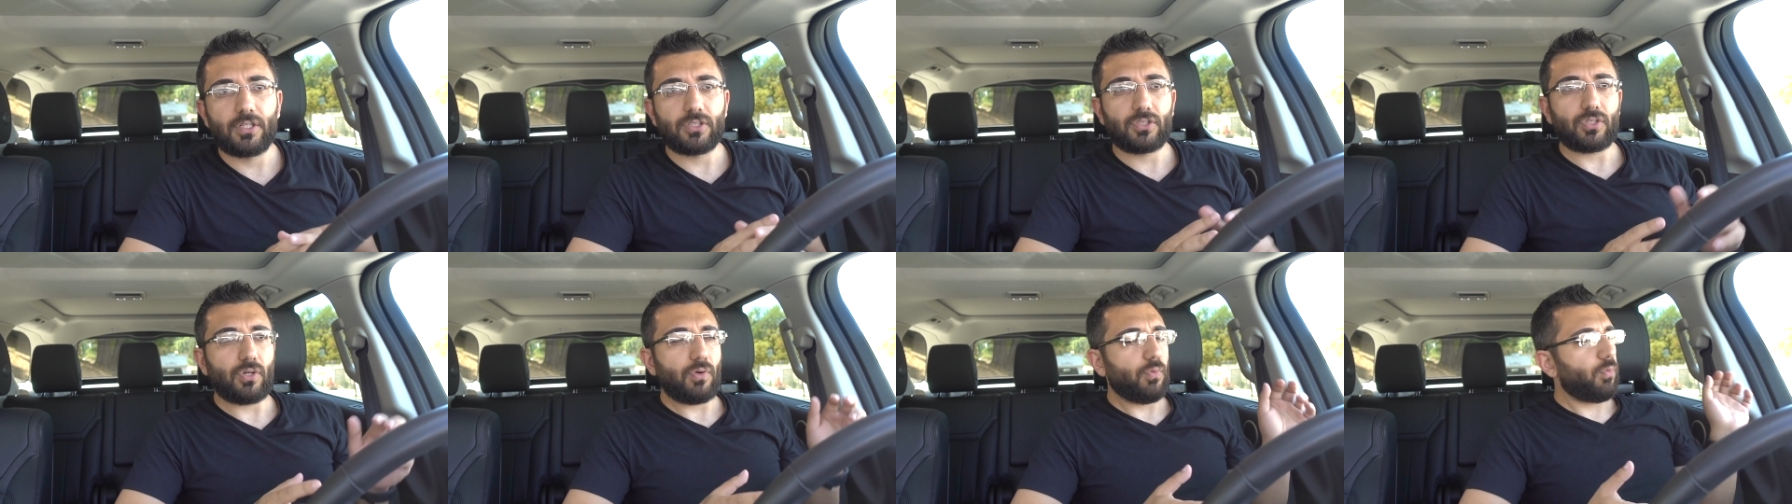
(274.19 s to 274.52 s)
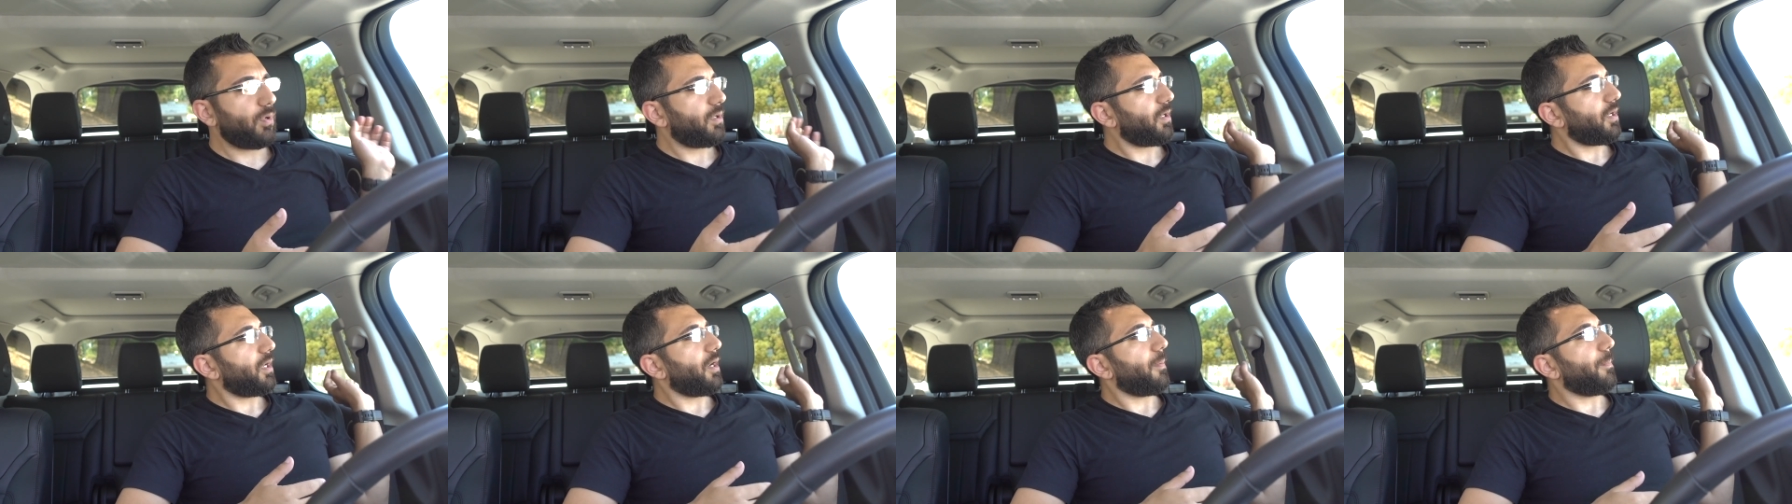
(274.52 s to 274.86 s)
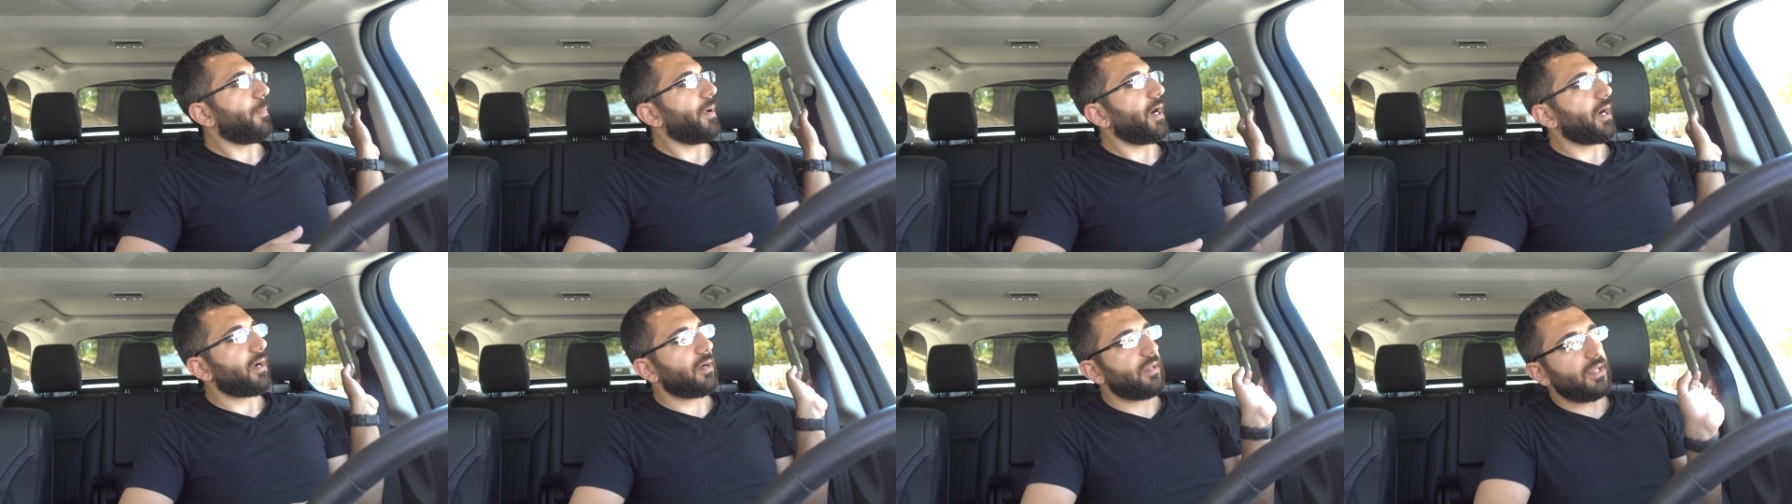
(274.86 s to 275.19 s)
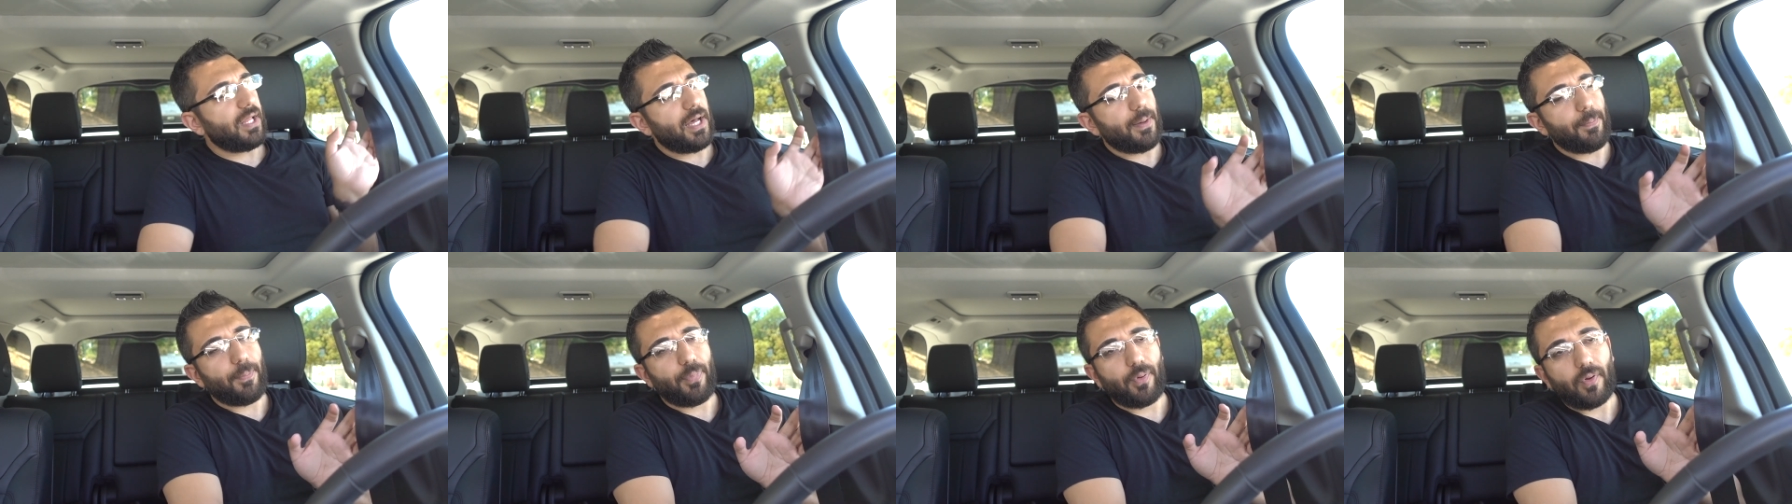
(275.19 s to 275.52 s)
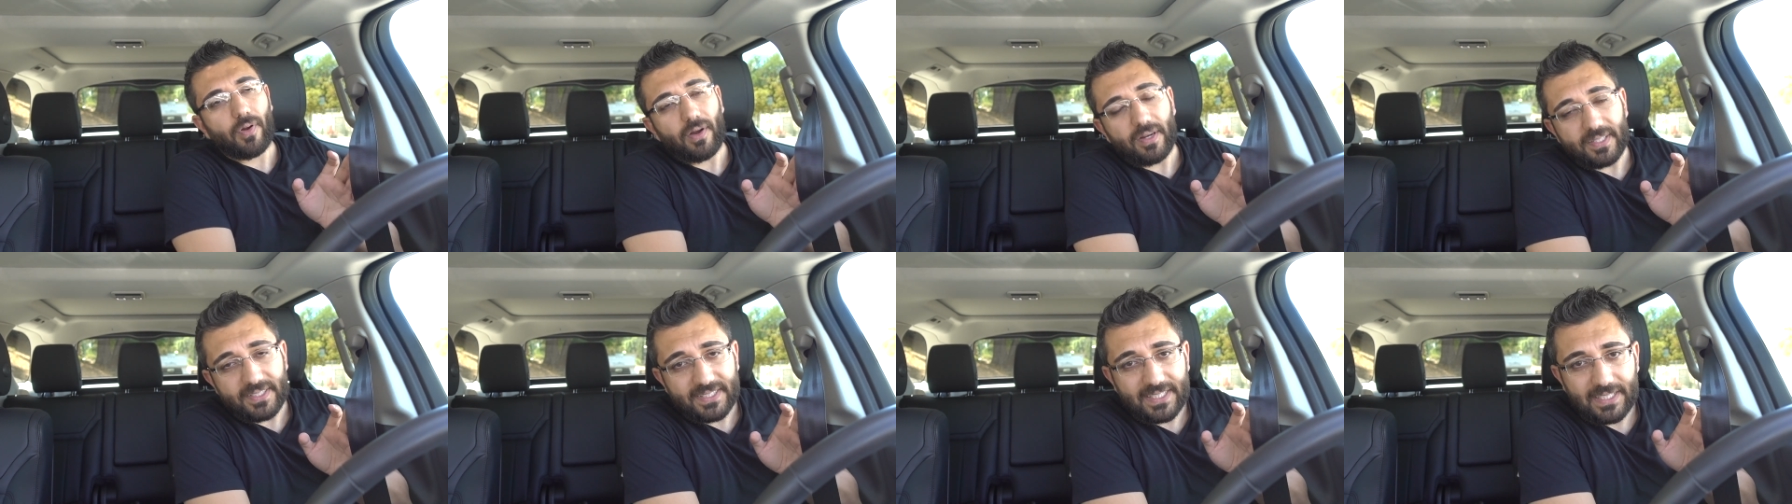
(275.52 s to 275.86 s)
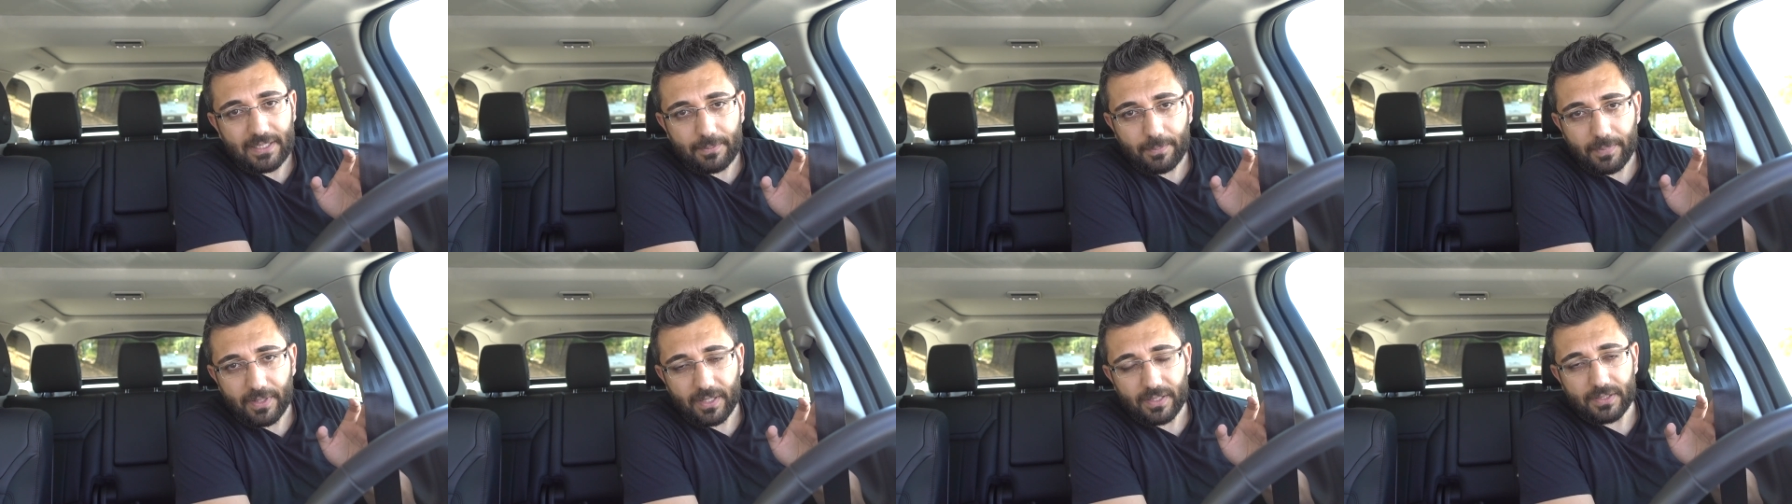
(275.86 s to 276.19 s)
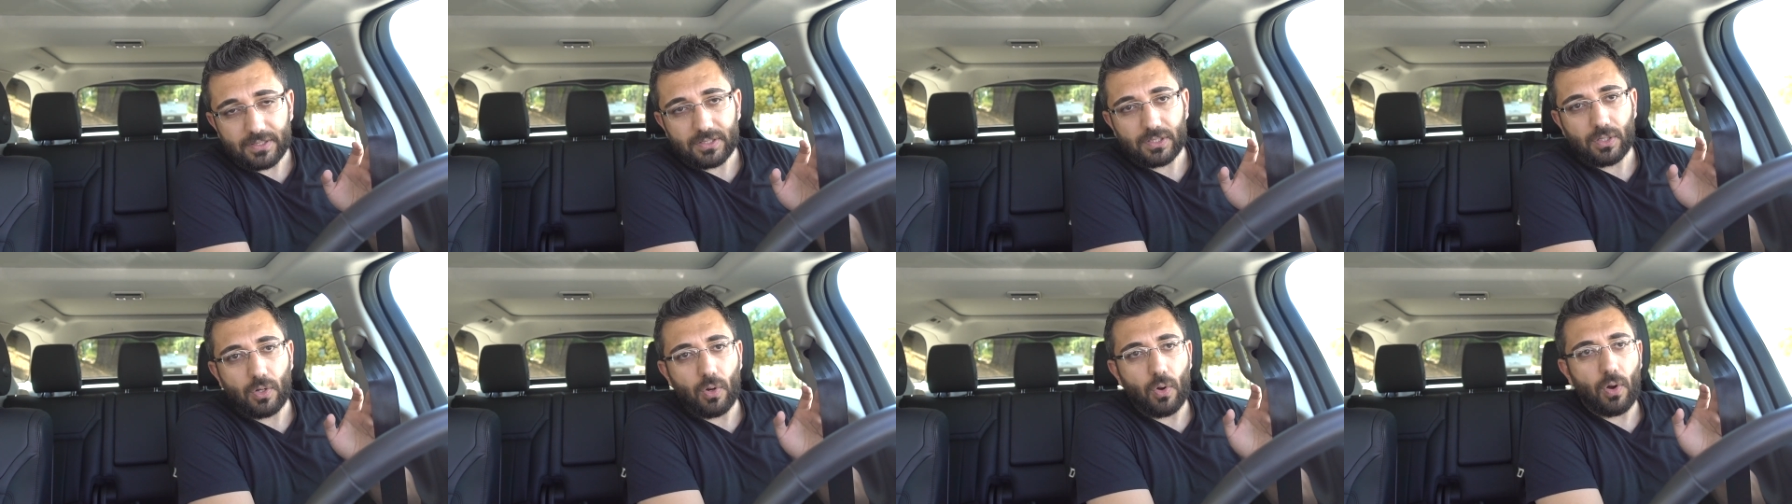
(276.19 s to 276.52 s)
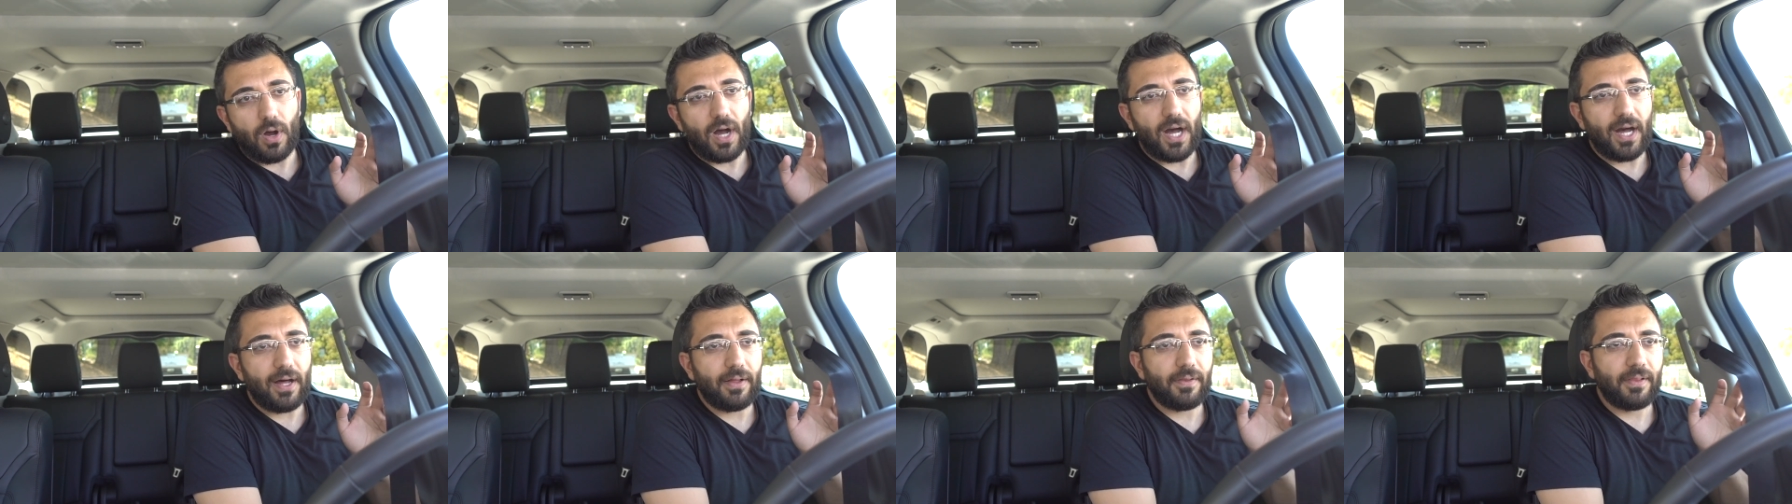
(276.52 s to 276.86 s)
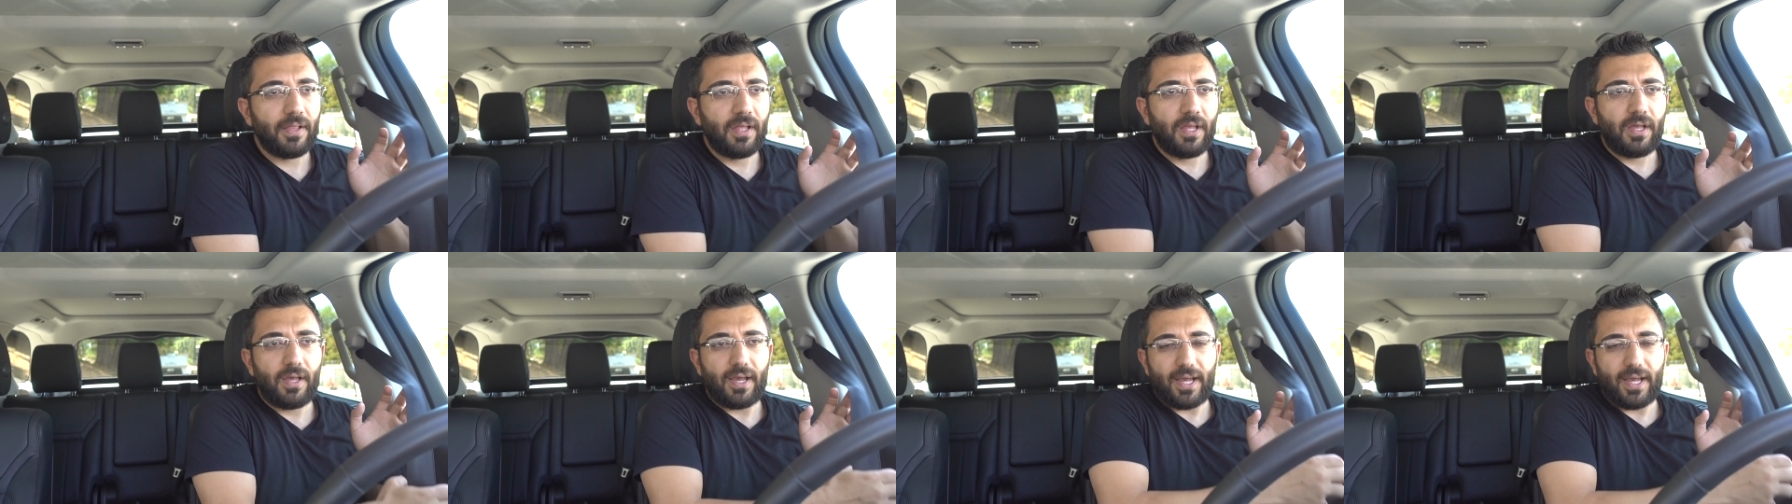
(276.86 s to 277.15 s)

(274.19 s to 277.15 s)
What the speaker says: So we're gonna buckle up, put our seatbelts, go out,